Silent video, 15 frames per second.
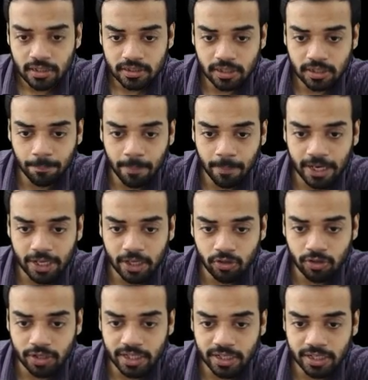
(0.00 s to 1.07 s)
the
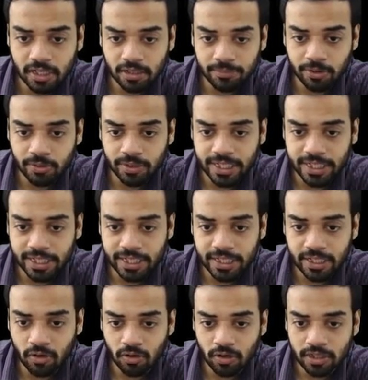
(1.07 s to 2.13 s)
pioneer
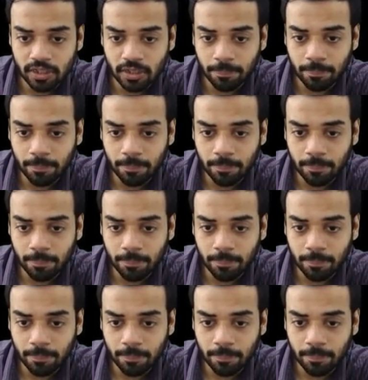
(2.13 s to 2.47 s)
community or the